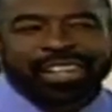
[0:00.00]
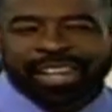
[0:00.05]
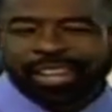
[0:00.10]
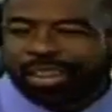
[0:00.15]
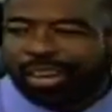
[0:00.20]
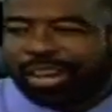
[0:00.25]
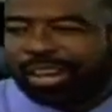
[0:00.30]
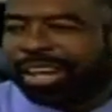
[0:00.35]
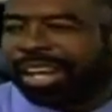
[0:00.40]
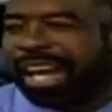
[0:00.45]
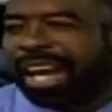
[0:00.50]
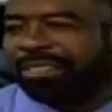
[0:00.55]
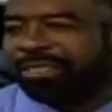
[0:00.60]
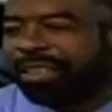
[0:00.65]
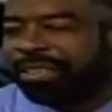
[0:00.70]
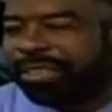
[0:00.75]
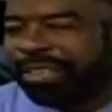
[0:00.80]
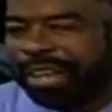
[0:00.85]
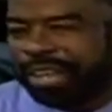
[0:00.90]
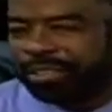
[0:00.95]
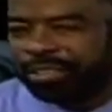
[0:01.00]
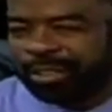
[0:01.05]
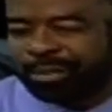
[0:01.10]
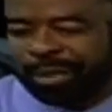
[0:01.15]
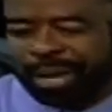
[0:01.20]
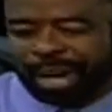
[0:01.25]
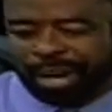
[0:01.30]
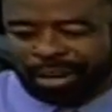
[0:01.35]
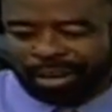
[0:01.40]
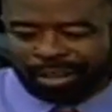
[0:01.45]
in order to have the things
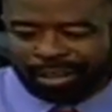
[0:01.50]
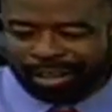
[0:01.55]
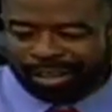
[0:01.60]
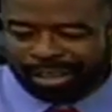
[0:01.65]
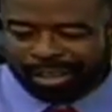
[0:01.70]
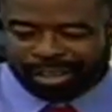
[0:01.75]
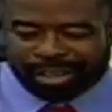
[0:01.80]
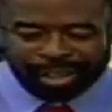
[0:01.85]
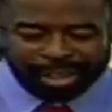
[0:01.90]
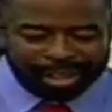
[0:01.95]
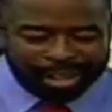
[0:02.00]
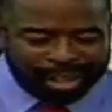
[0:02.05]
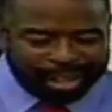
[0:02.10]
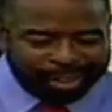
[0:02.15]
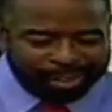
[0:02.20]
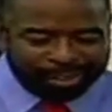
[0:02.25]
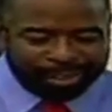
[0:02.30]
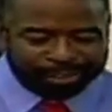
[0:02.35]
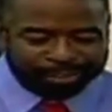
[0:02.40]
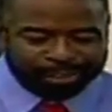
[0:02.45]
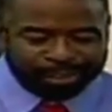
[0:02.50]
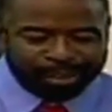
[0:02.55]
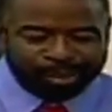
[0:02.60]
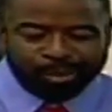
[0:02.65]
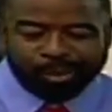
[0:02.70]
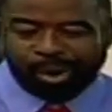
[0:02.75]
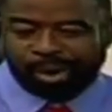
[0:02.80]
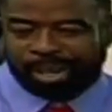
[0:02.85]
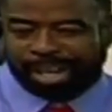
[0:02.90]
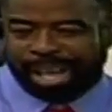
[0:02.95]
tomorrow others
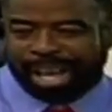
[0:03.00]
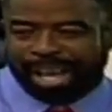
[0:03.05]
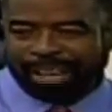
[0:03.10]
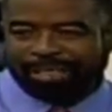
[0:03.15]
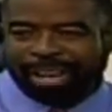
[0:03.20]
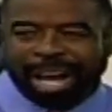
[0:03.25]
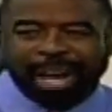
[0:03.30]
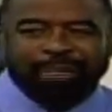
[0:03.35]
won't have.